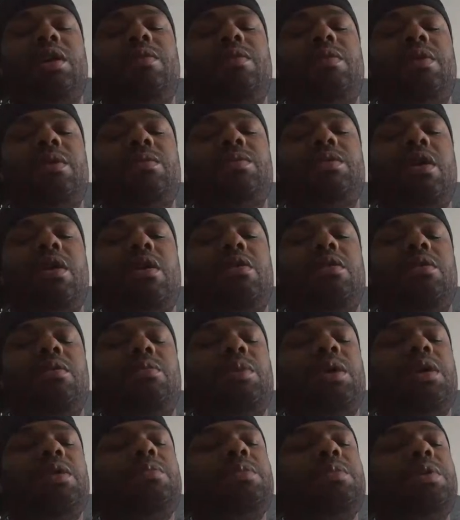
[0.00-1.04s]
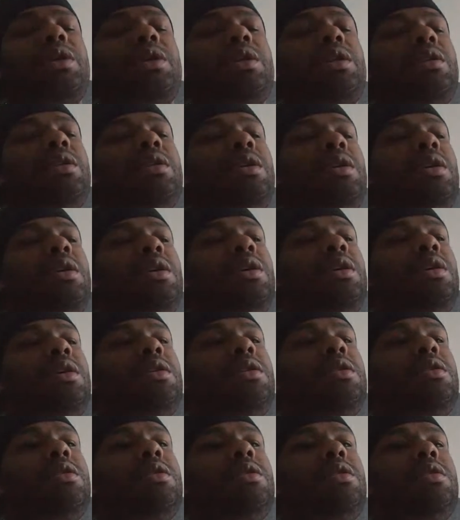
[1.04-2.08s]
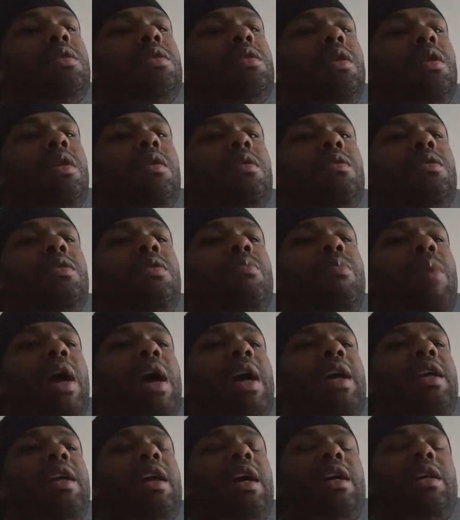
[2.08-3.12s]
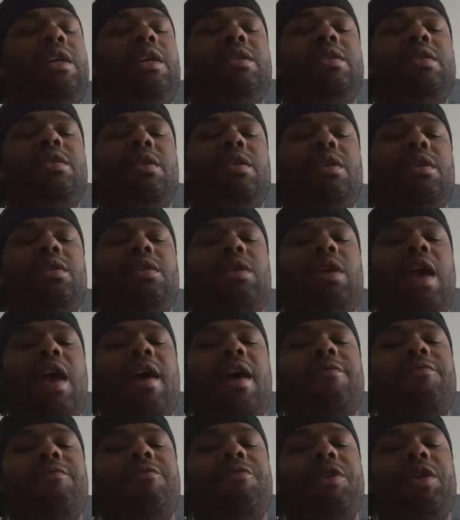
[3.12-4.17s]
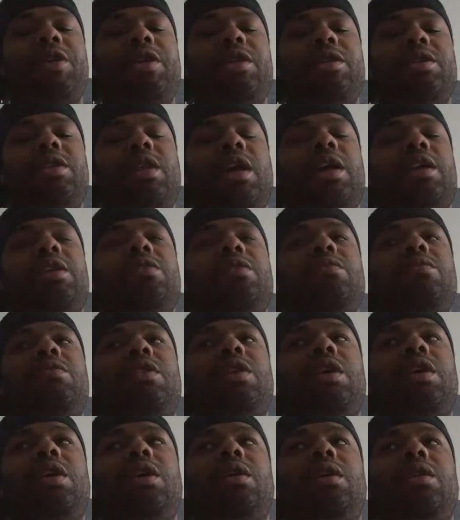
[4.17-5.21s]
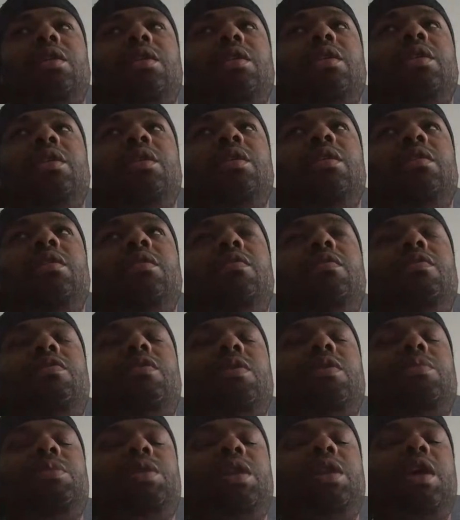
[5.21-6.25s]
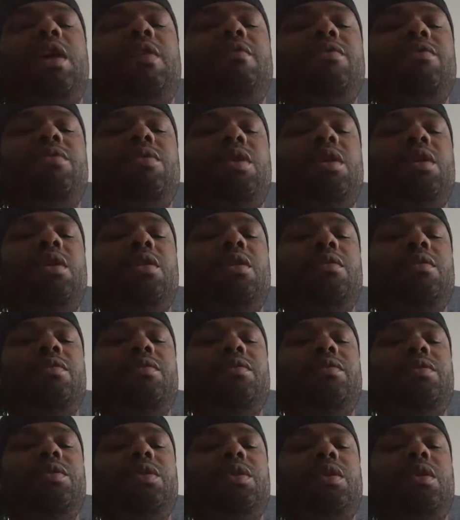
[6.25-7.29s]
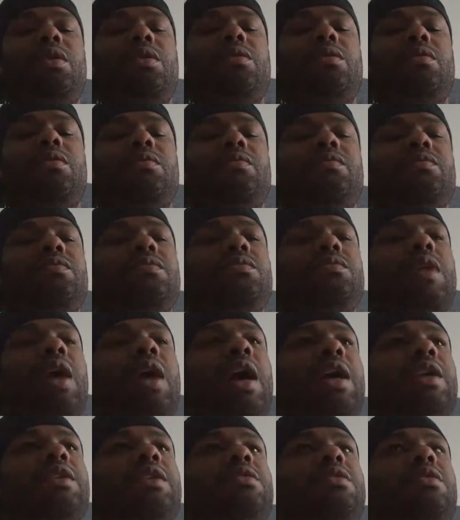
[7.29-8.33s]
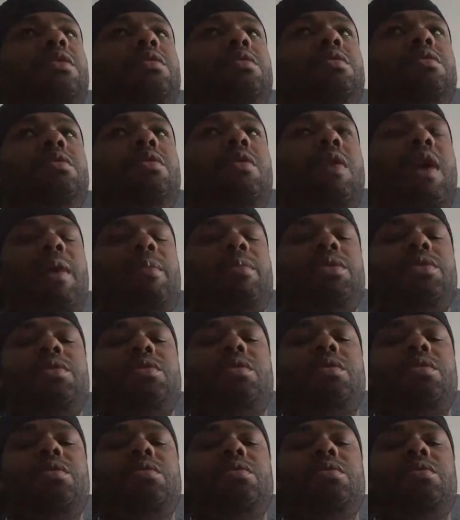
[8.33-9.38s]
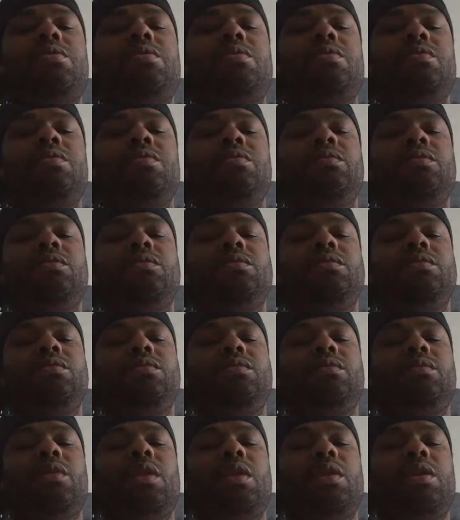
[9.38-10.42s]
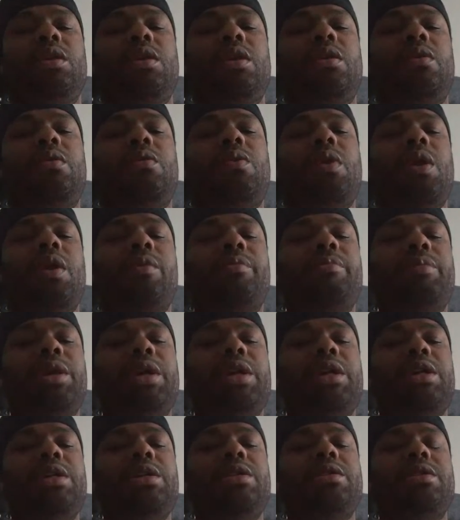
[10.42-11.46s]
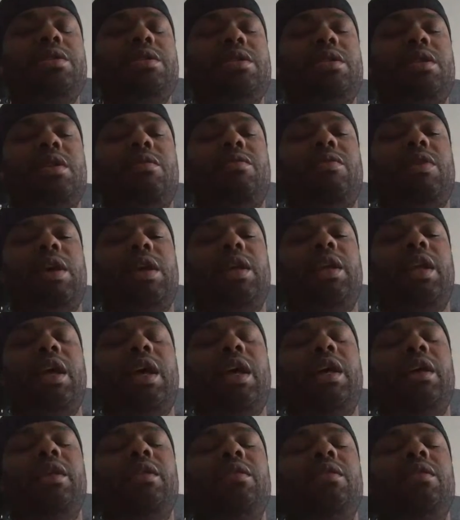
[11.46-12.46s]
what I'm talking about. But you might not necessarily have friends like you think from a level of high school, grammar school, work buddies and stuff like that.